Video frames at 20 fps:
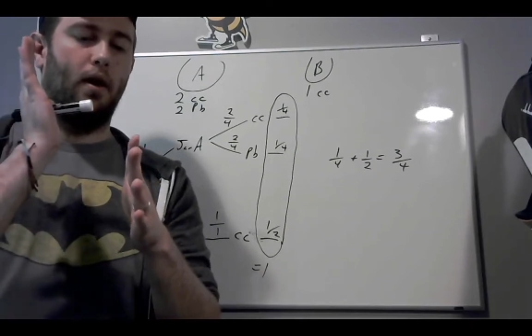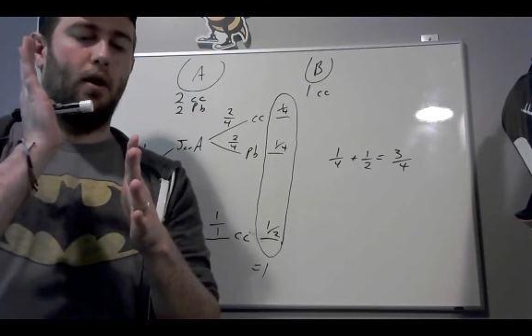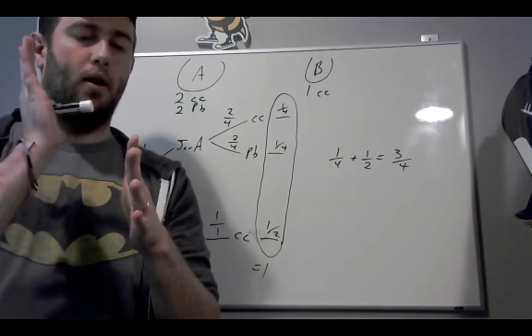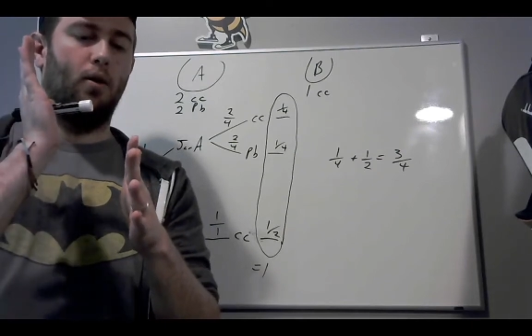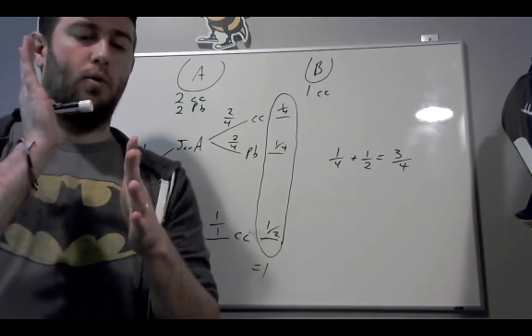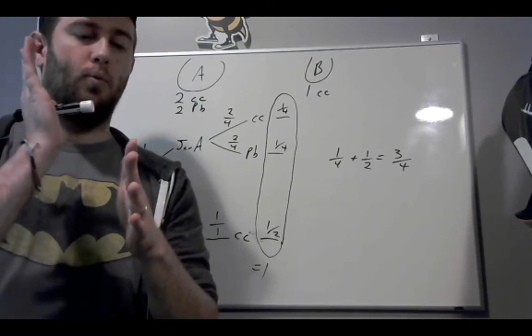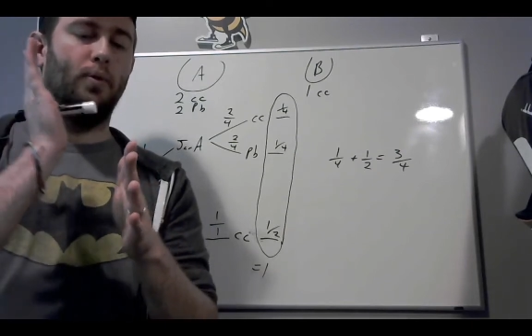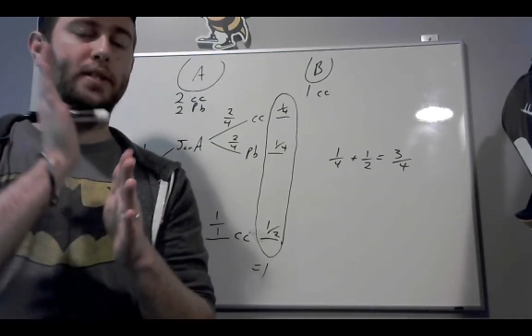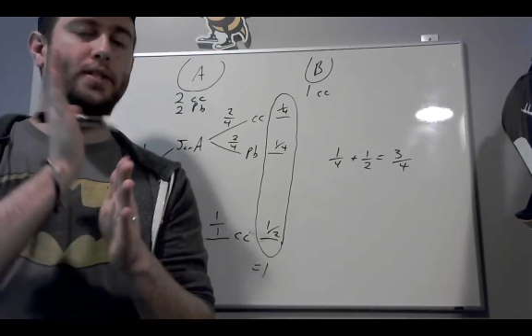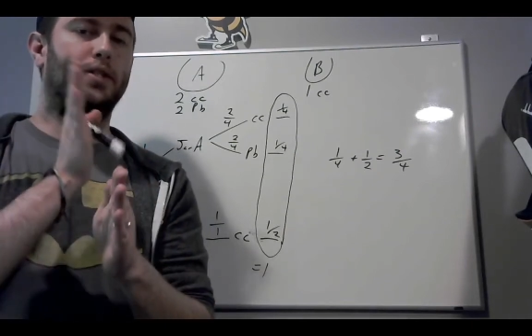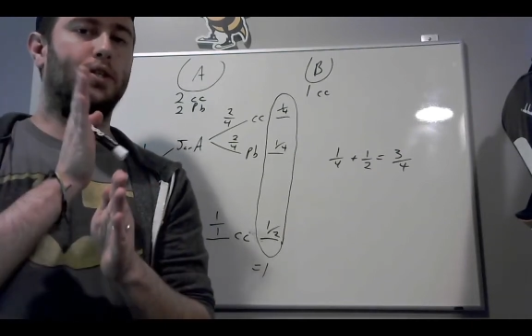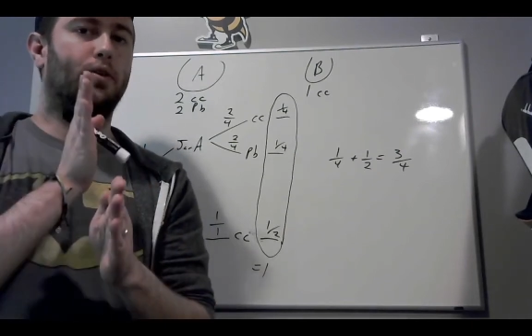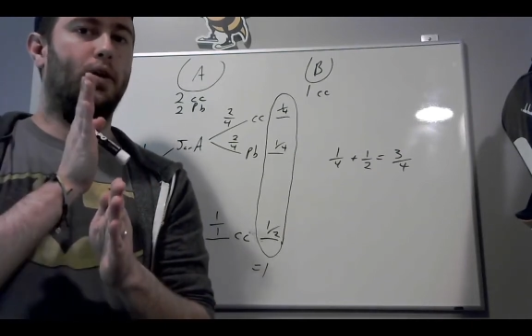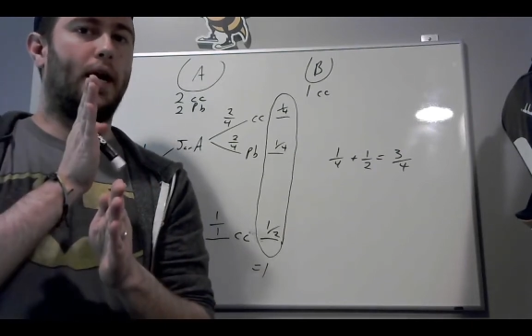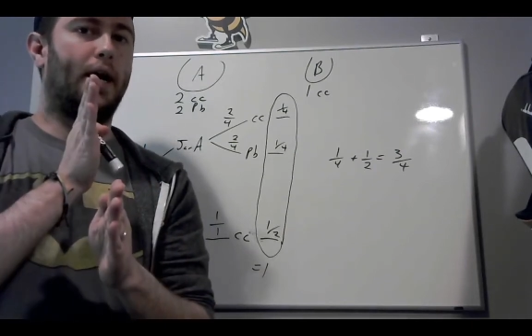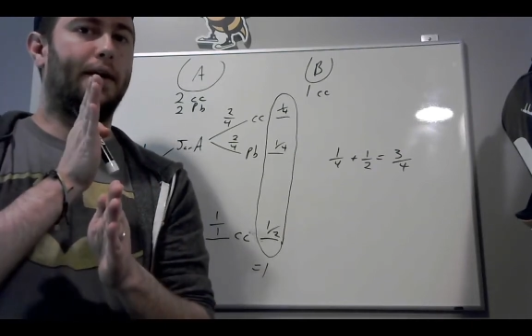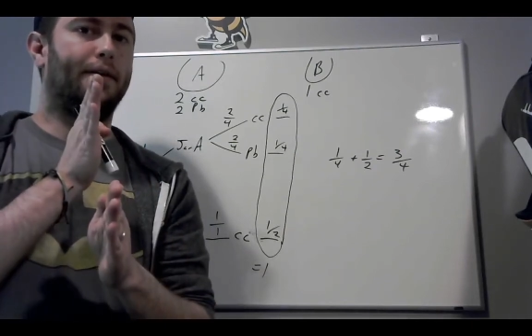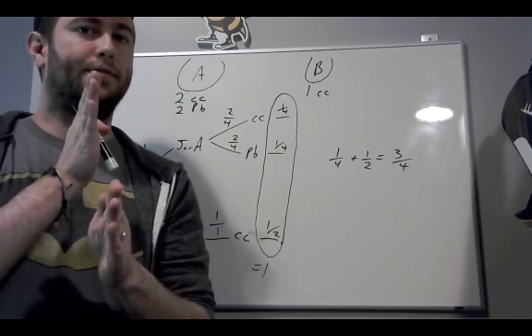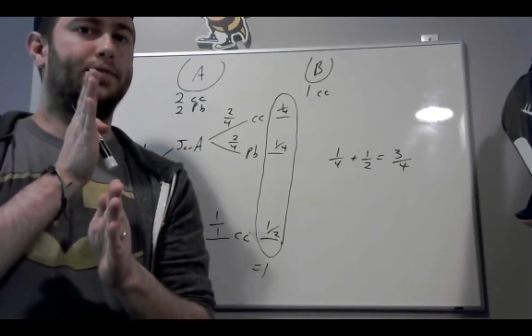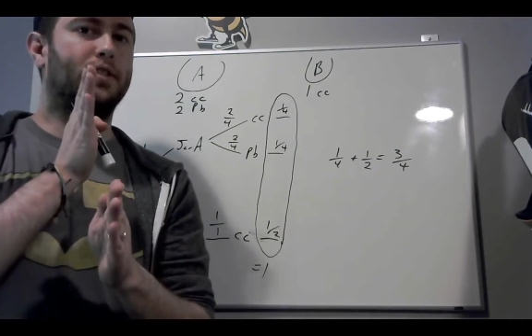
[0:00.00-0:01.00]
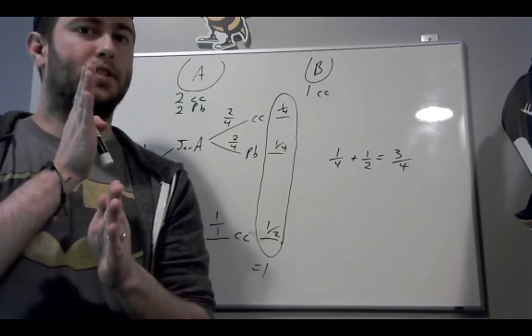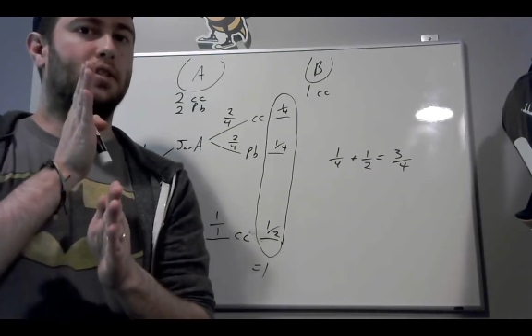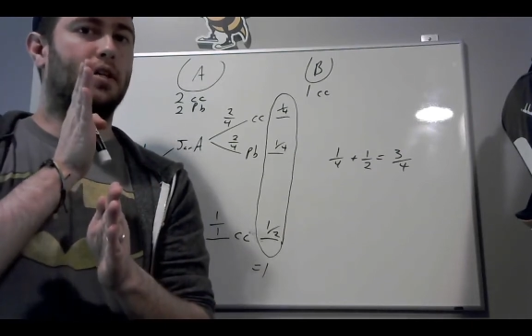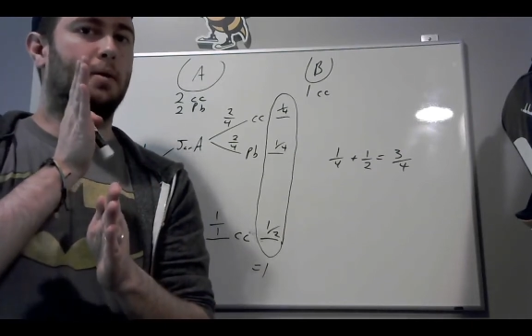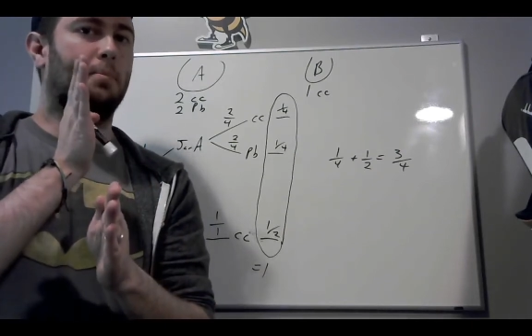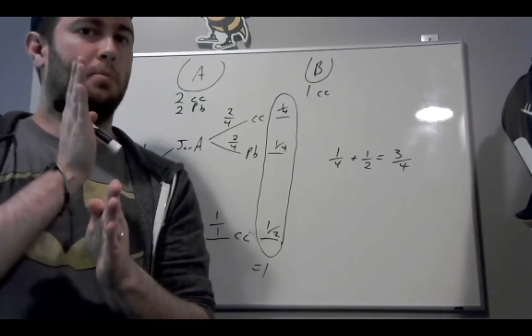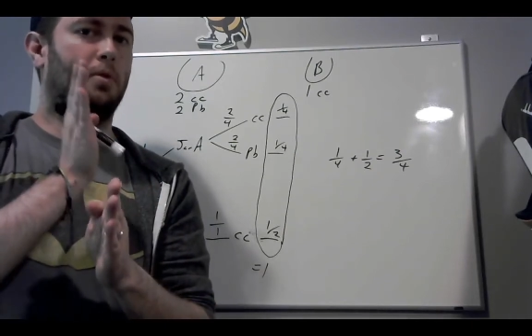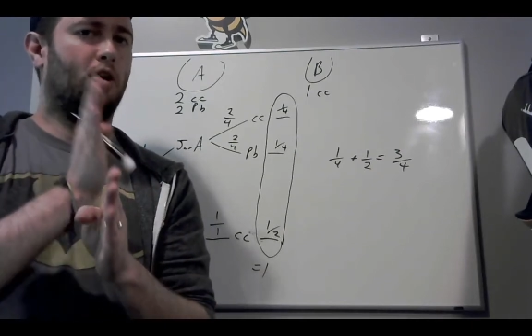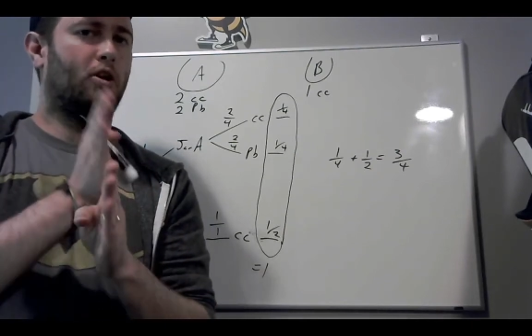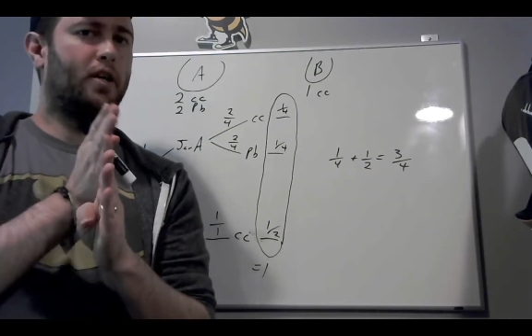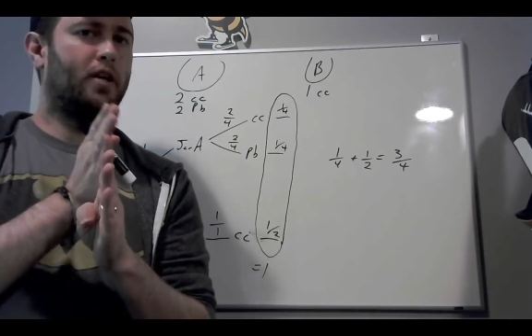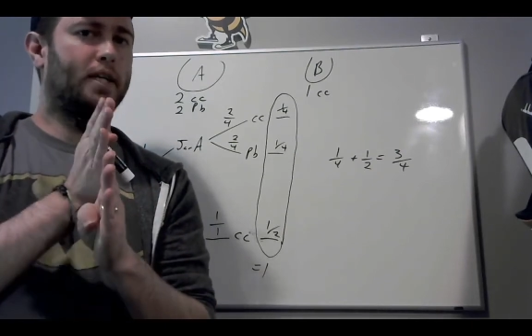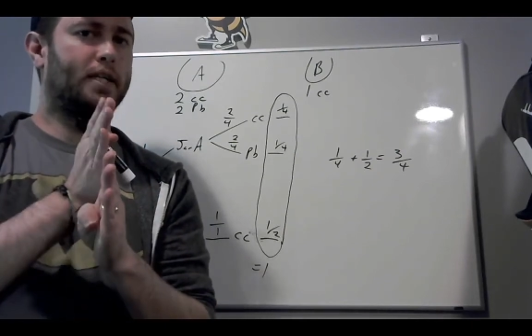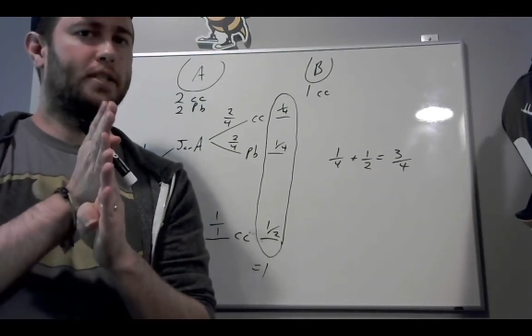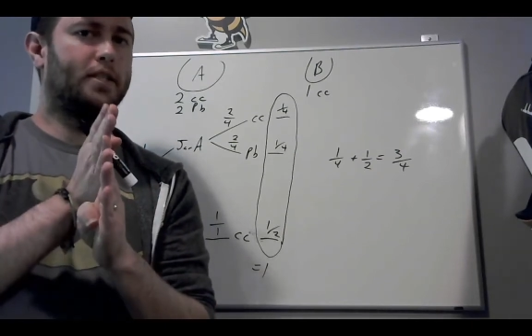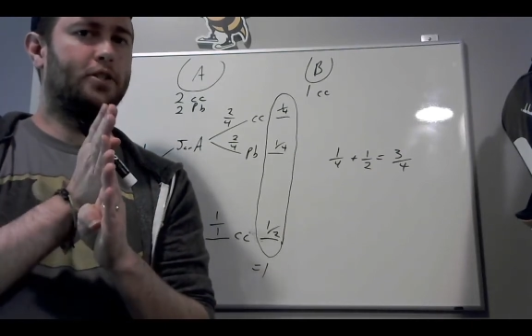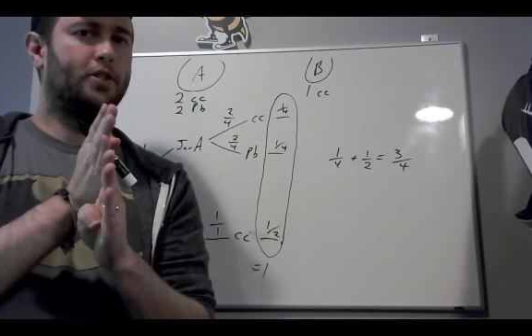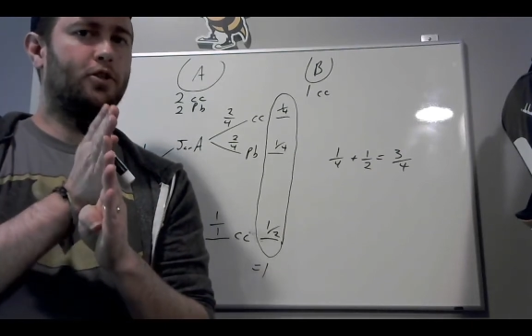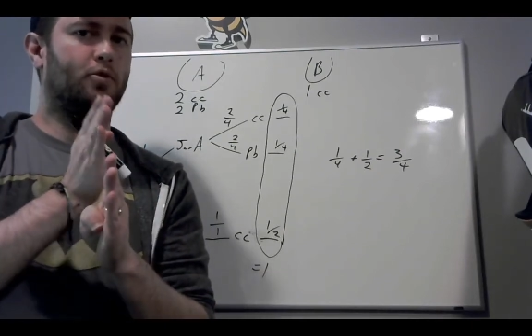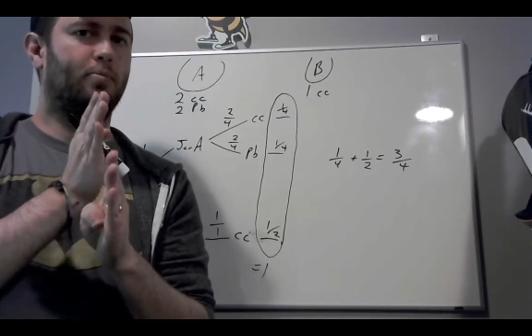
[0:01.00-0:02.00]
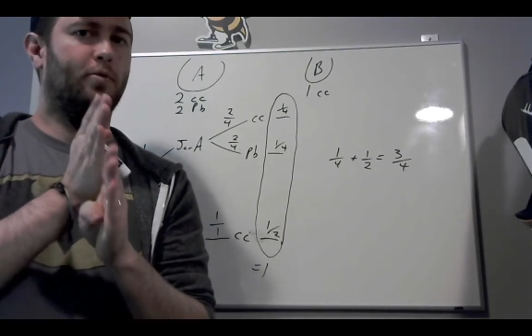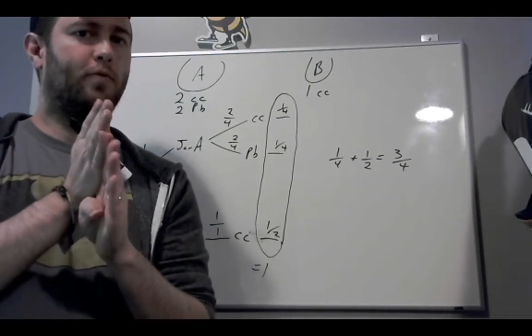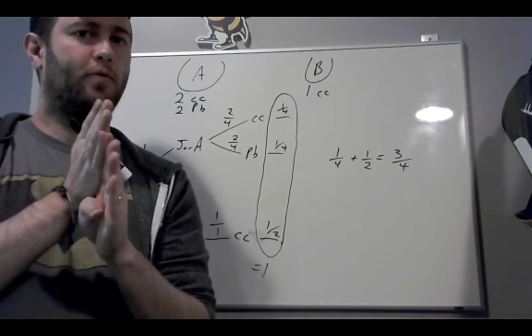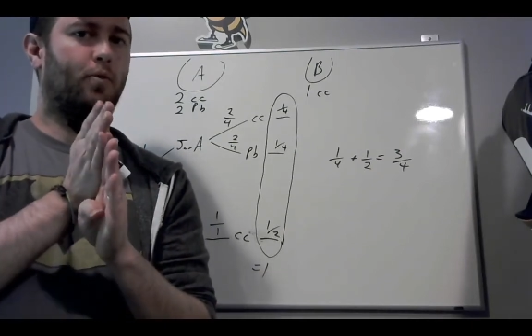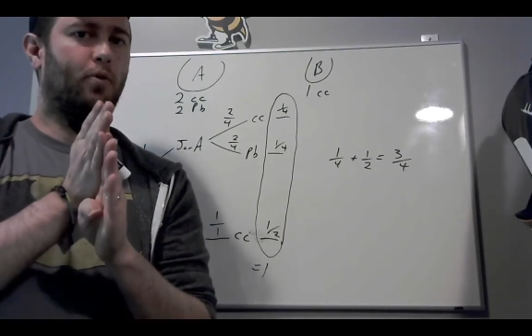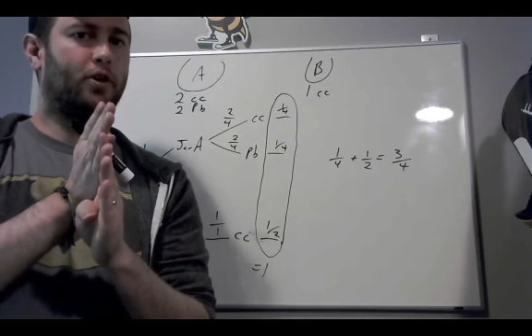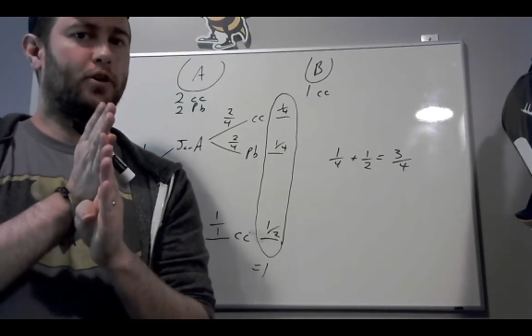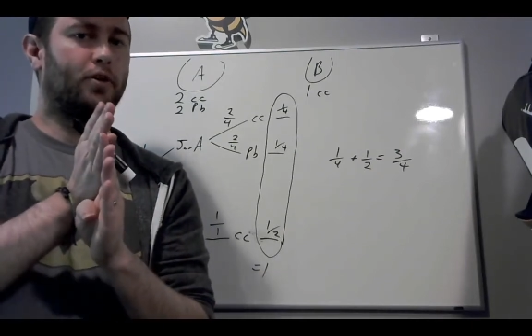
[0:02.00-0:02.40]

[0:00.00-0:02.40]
We still have some learning to do before